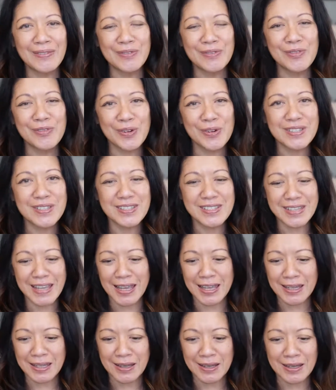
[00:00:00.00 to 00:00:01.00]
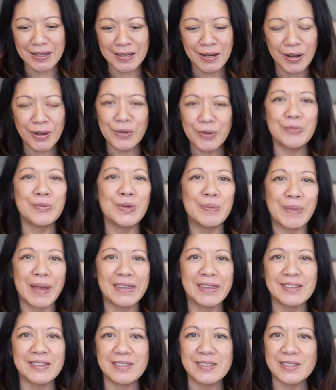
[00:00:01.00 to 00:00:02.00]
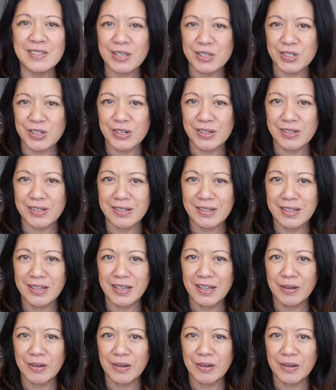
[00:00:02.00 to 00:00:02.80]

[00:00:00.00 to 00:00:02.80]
versus saying, we made this decision.